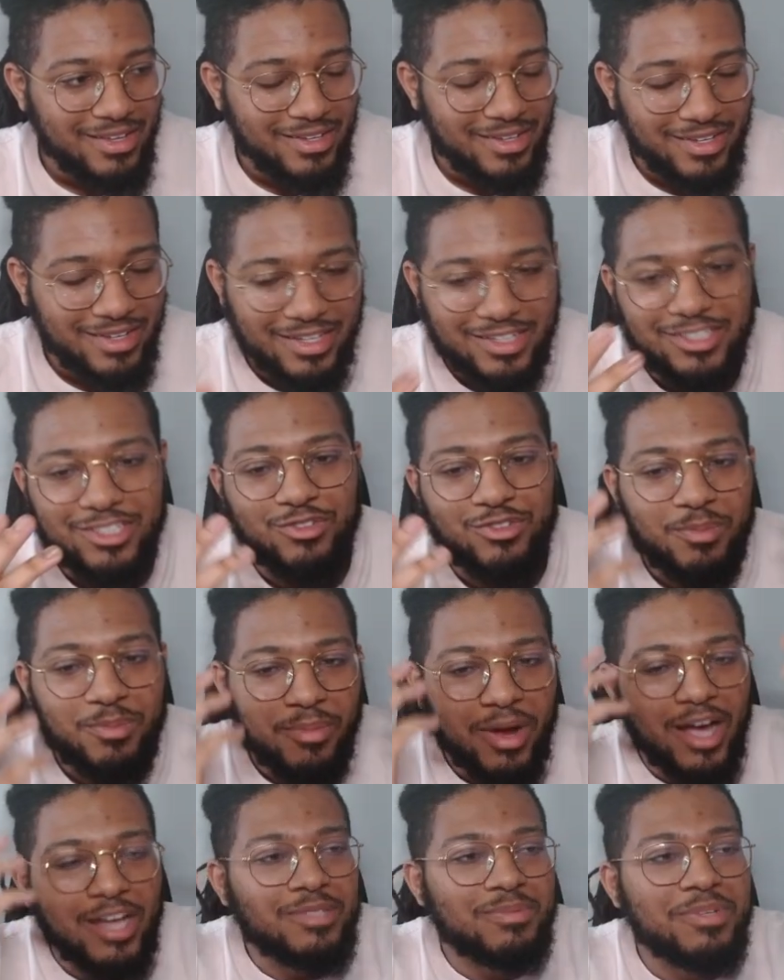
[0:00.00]
it just
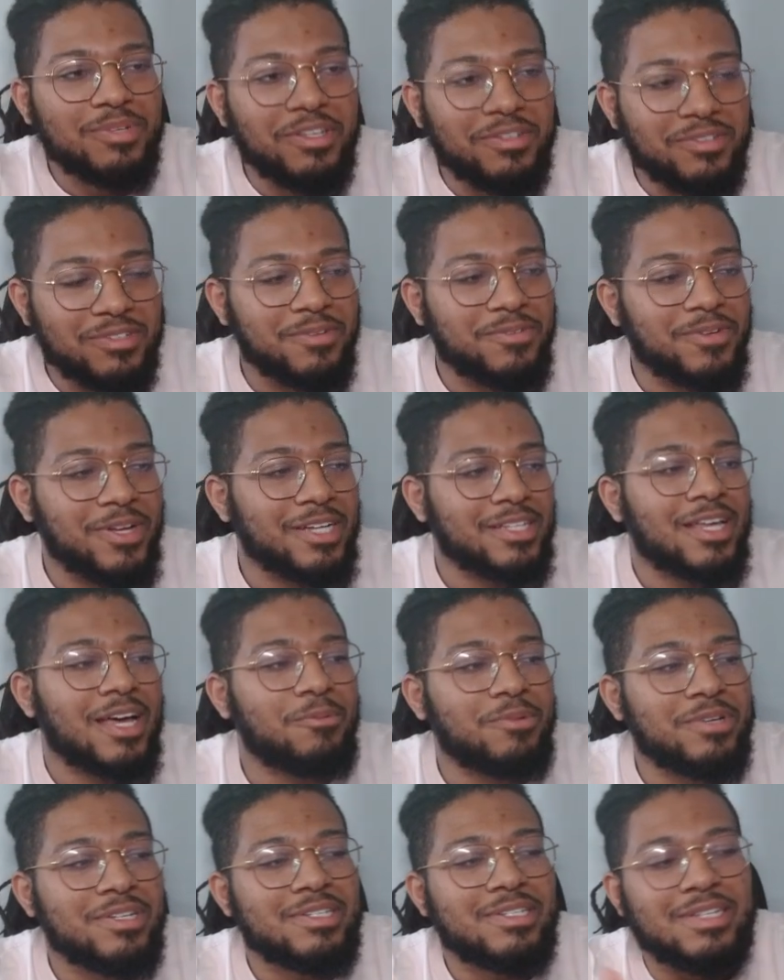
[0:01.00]
reminds me of stuff like that.
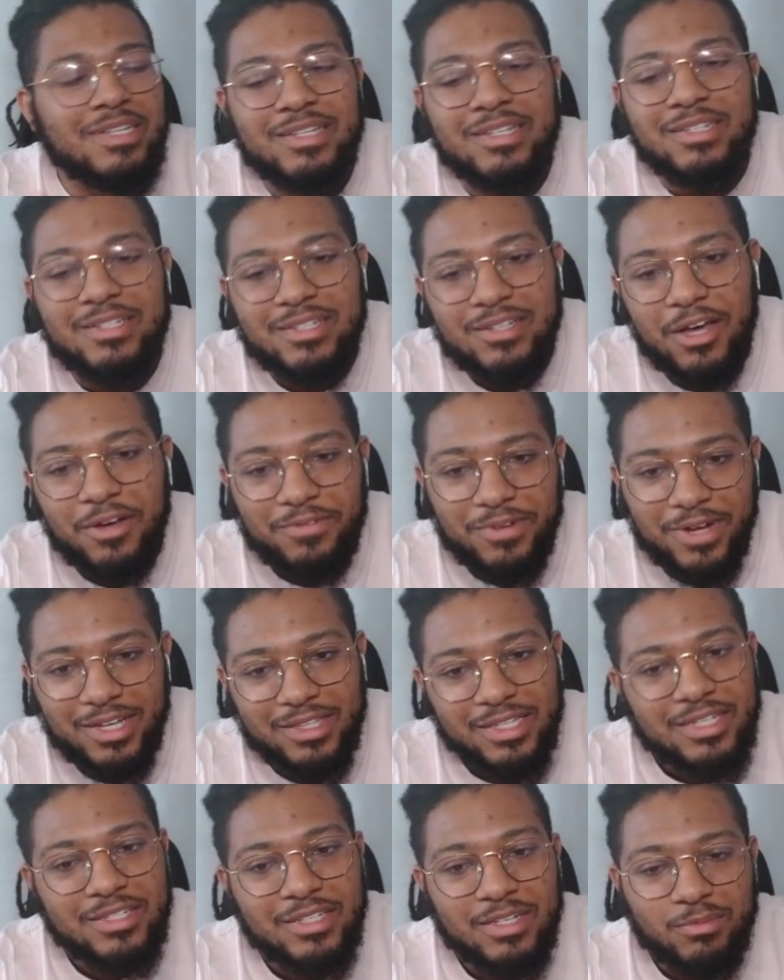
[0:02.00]
We see stuff like
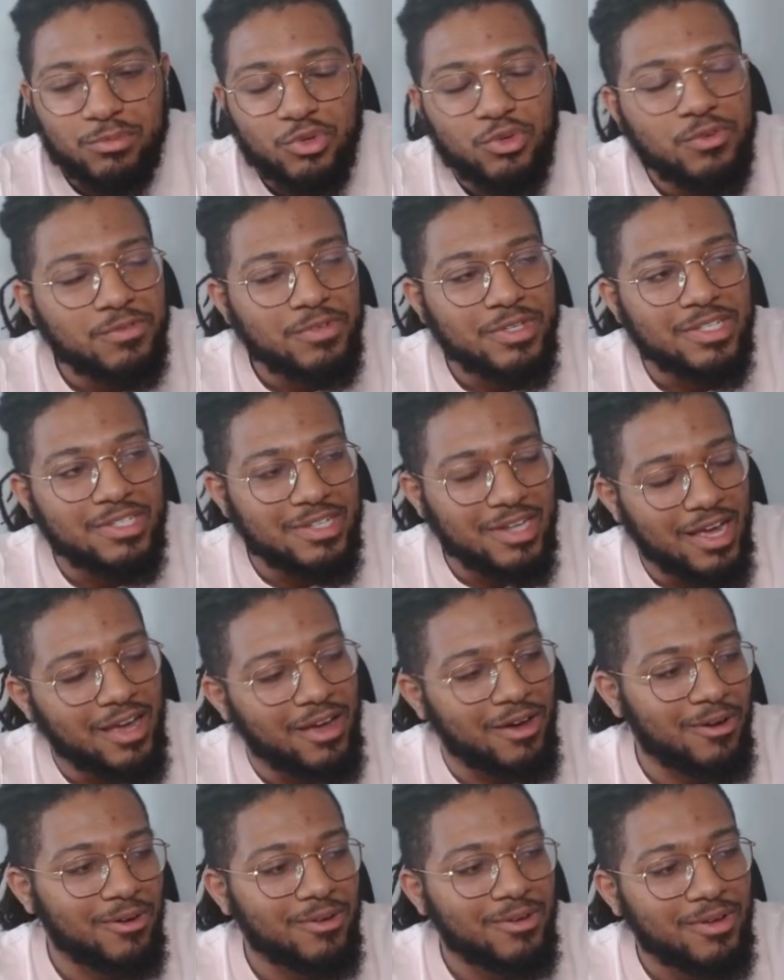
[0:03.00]
this in movies
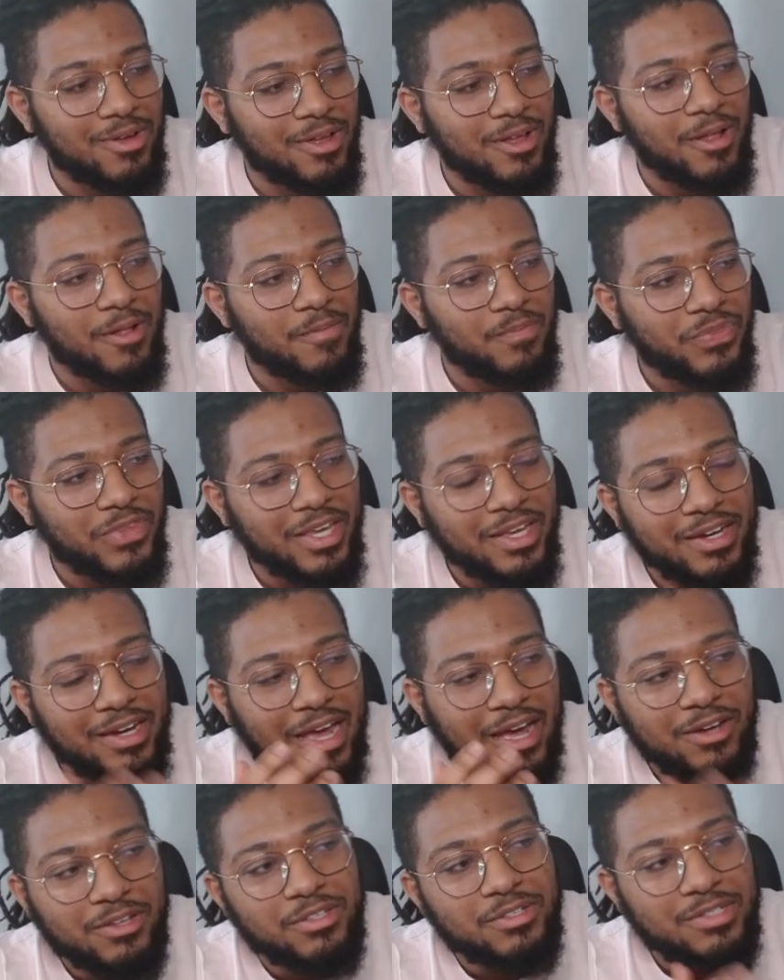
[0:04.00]
now, and
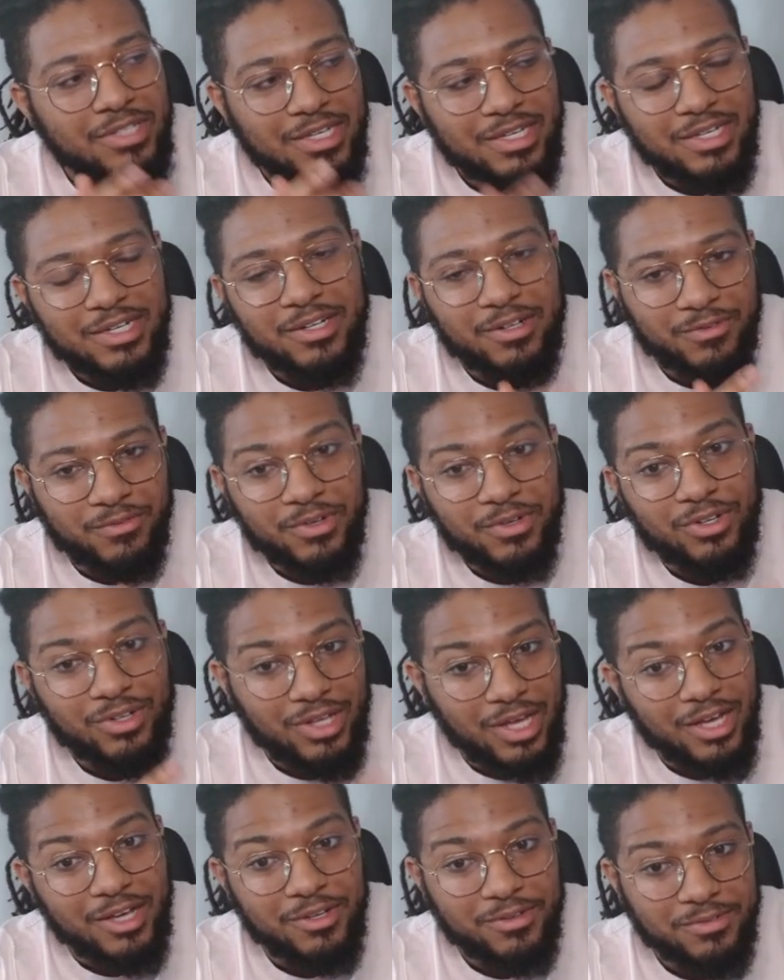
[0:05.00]
now you're seeing it in real
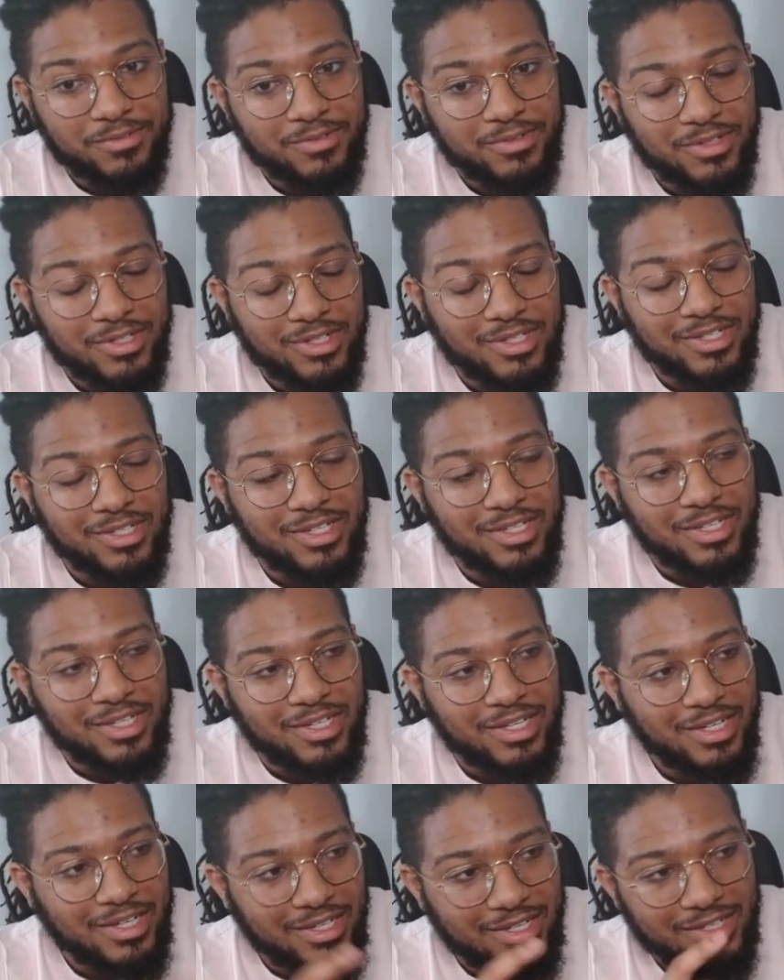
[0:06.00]
life,
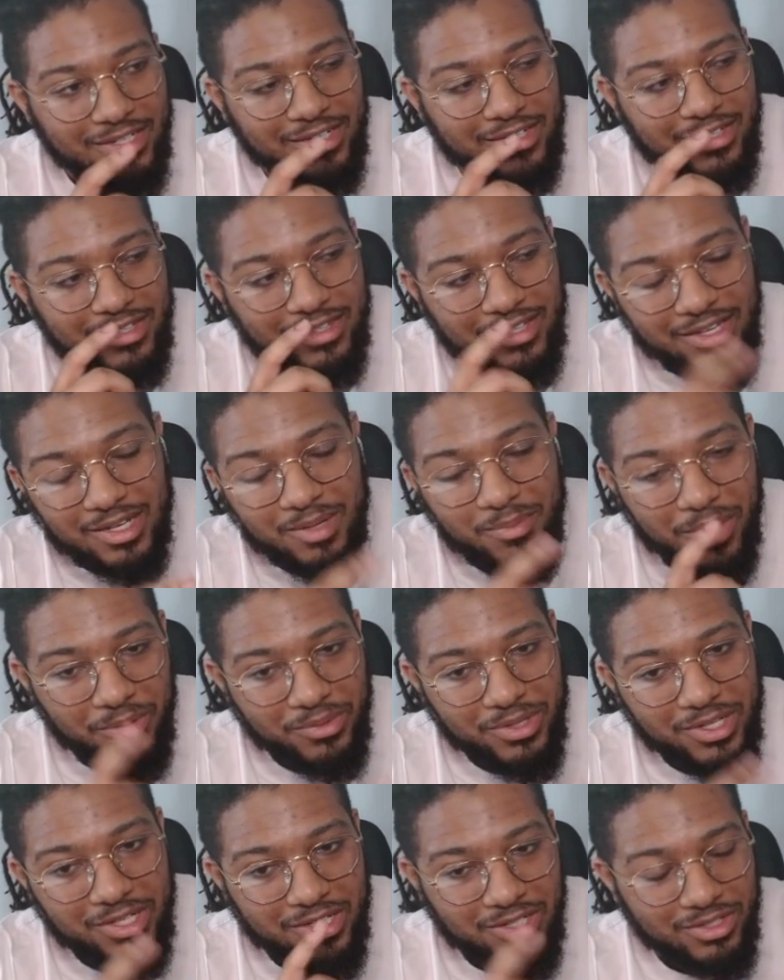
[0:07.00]
and think about
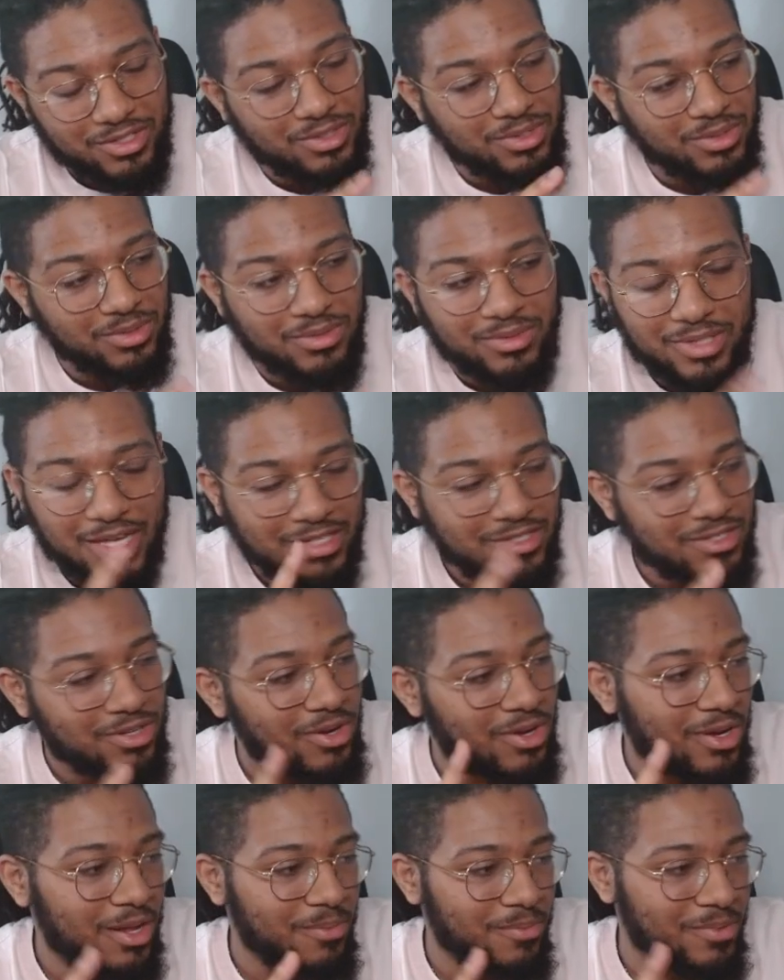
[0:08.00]
what it can do. That's
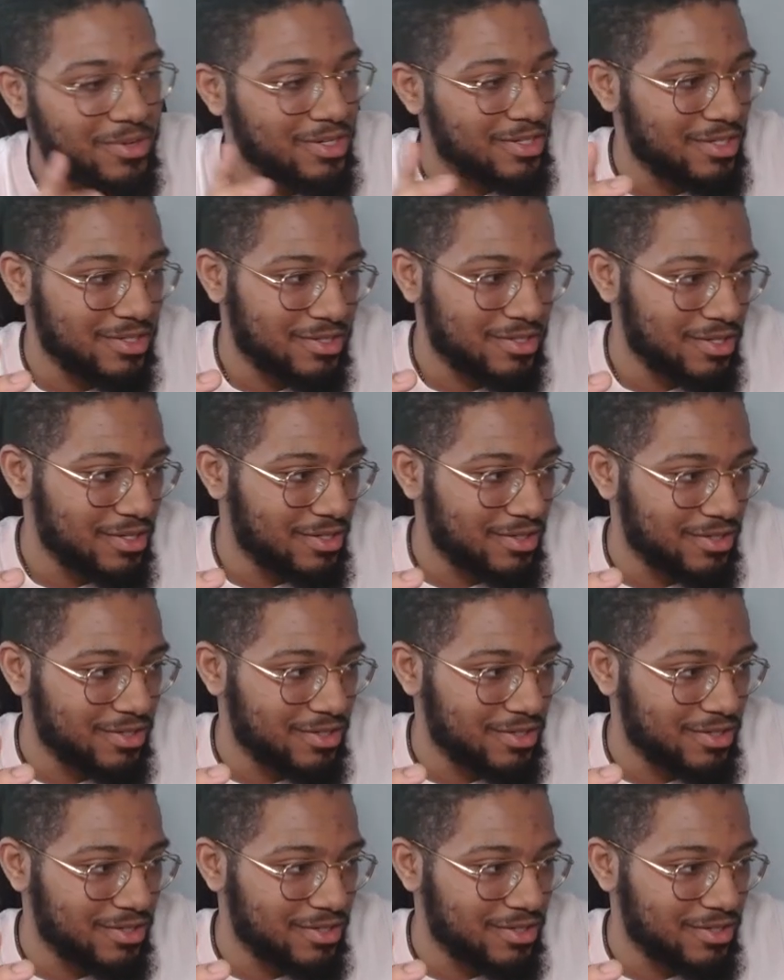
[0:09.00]
all I wanted to say.